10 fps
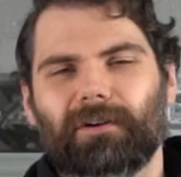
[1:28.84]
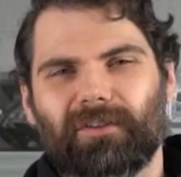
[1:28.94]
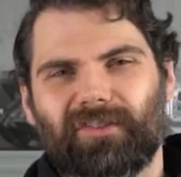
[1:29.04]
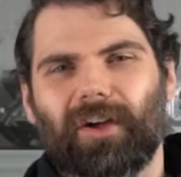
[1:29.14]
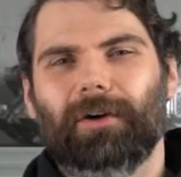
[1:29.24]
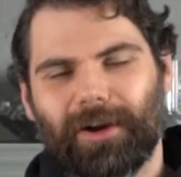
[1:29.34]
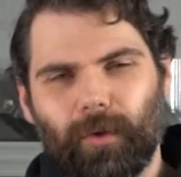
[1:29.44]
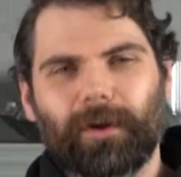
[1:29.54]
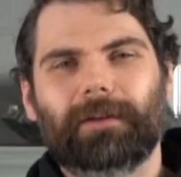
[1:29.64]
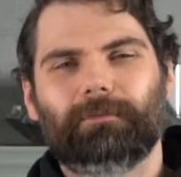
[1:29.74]
So, a
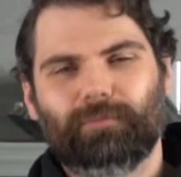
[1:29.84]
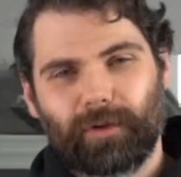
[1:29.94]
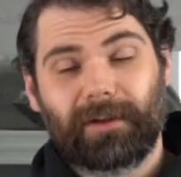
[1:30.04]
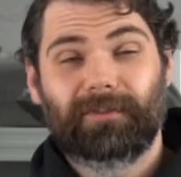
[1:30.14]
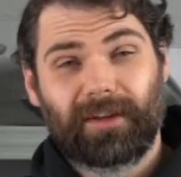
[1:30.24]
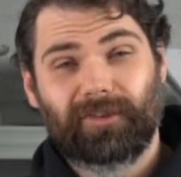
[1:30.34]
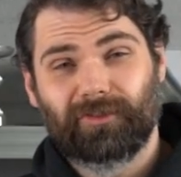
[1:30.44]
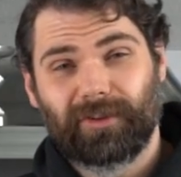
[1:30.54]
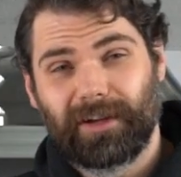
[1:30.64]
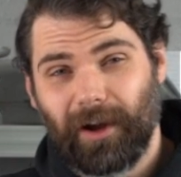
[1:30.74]
quick brief
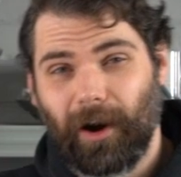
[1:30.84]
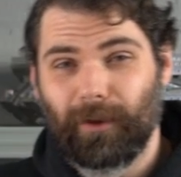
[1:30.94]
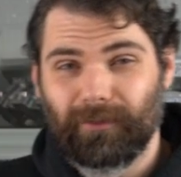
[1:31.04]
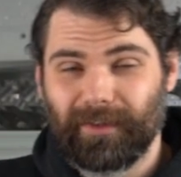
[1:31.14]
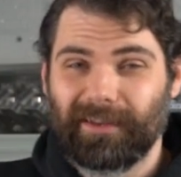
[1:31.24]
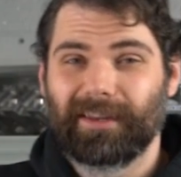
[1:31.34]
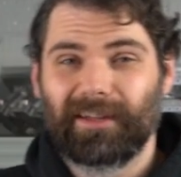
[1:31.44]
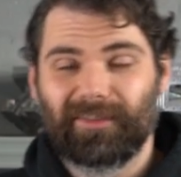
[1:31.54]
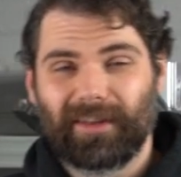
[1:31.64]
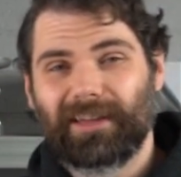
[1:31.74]
history of the
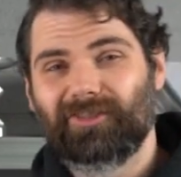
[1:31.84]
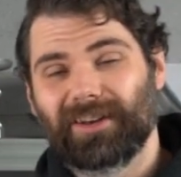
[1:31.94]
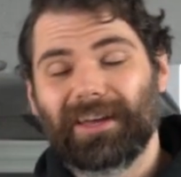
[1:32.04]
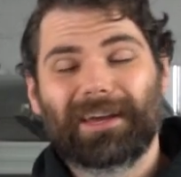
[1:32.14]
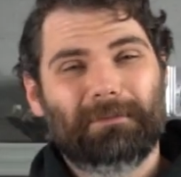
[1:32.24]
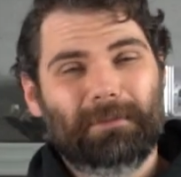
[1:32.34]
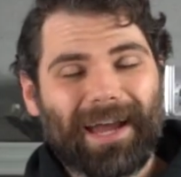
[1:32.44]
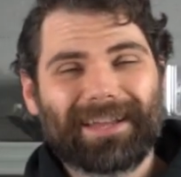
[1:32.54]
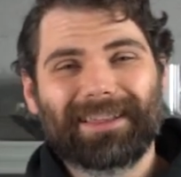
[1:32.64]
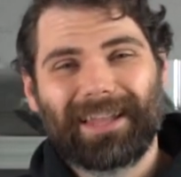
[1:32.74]
diesel engine.
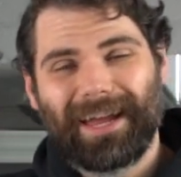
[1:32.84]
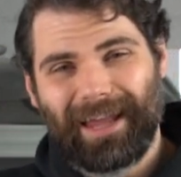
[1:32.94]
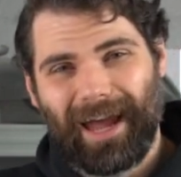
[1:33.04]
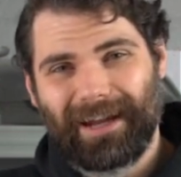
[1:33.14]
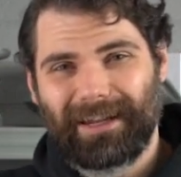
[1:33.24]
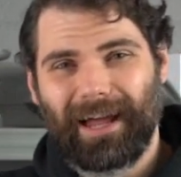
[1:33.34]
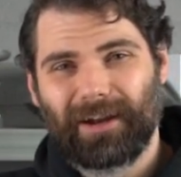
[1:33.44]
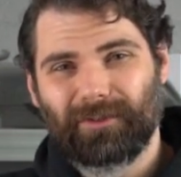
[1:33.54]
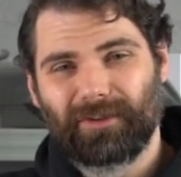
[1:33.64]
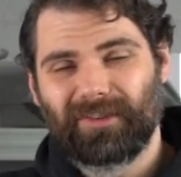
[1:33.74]
Back in the late
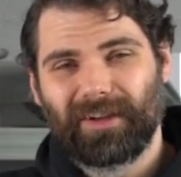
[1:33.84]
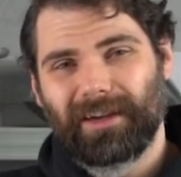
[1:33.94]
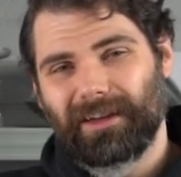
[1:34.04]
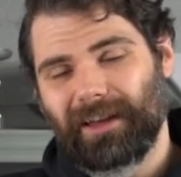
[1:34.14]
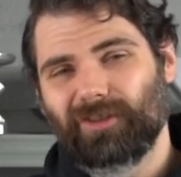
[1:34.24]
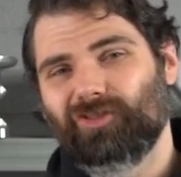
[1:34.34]
1800s, a young